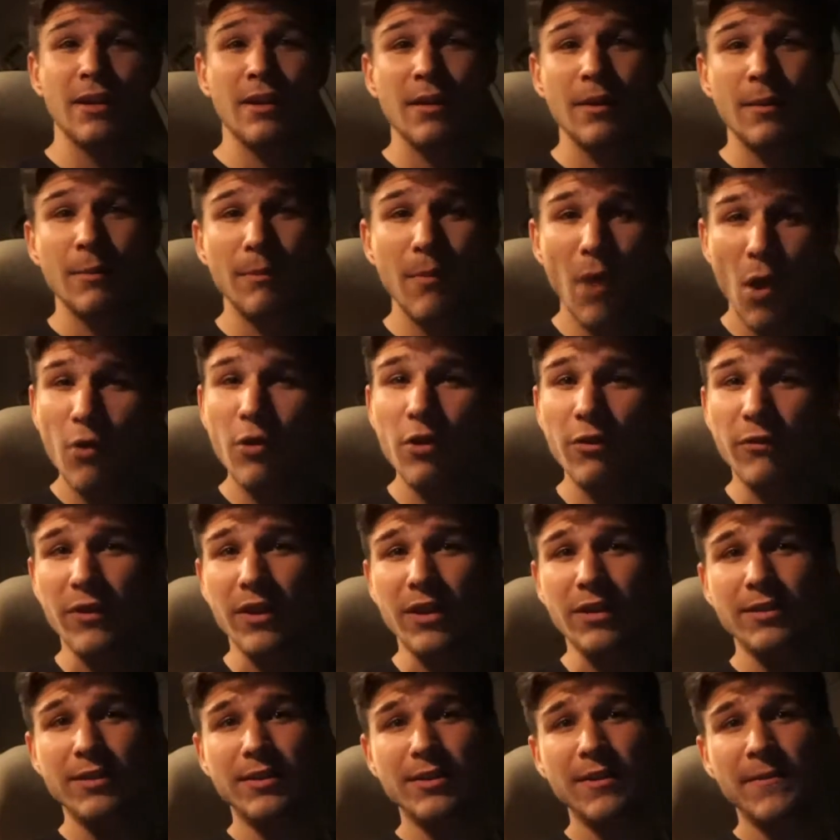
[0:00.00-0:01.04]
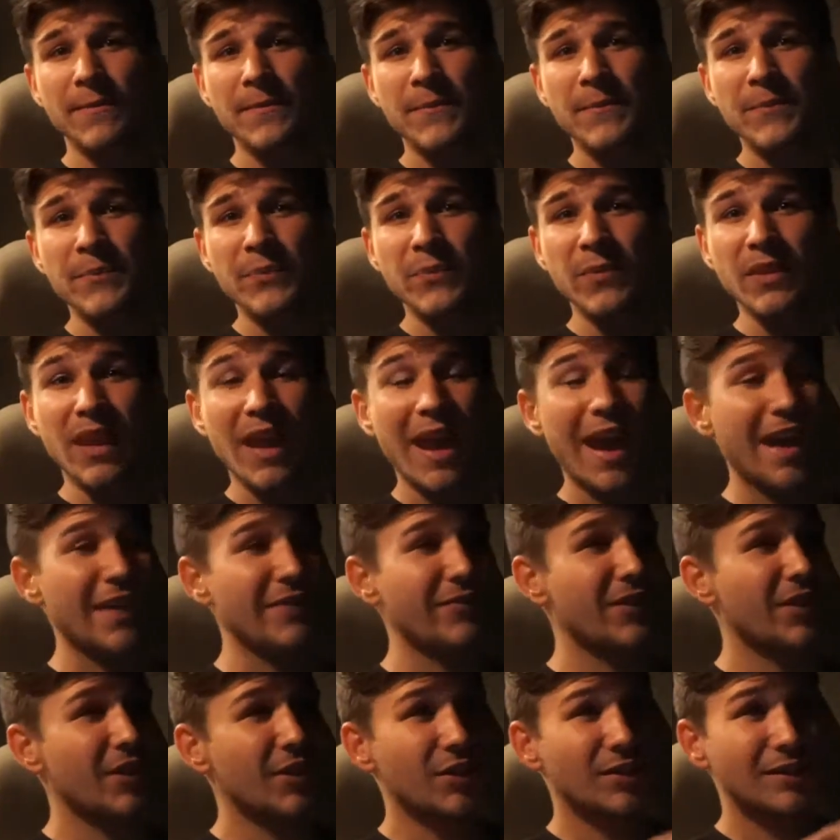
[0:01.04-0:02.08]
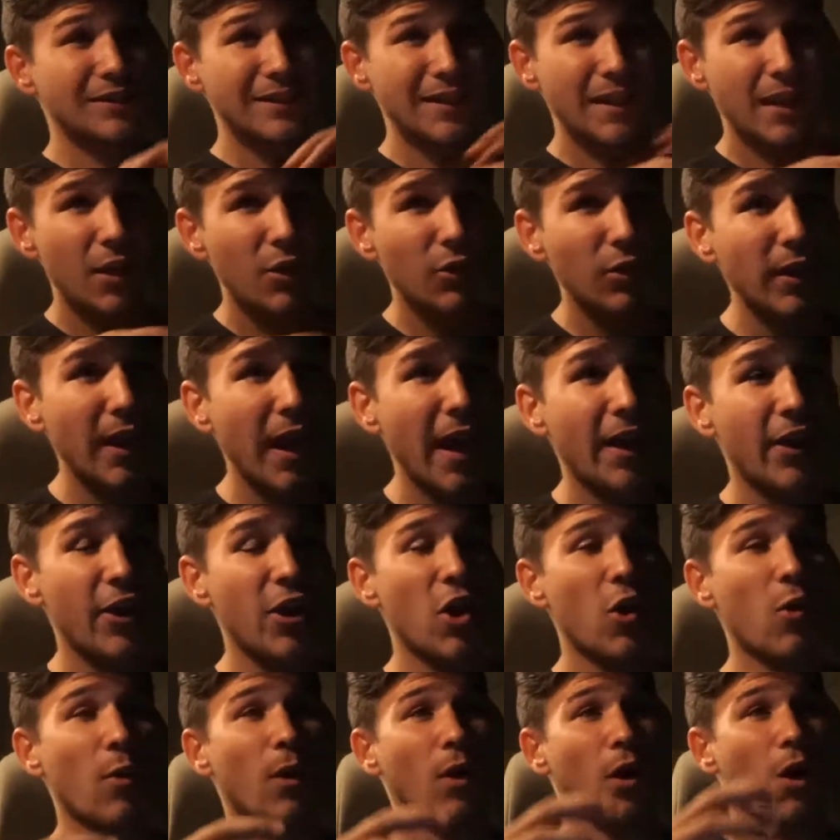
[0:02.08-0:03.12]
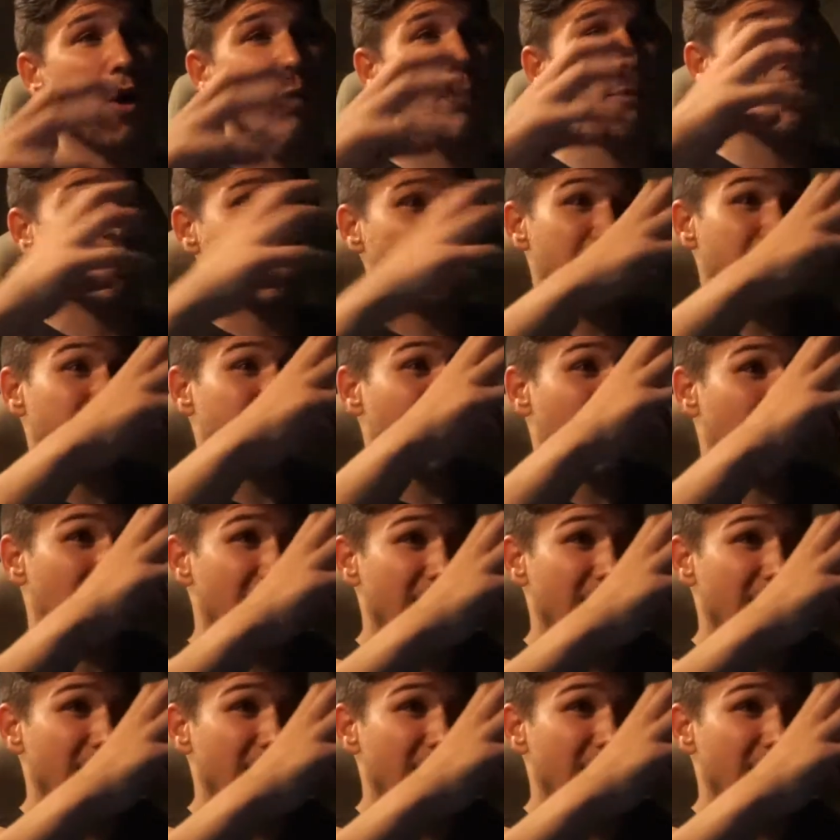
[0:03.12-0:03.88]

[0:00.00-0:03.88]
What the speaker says: Motivist. And then literally out of nowhere, it was like an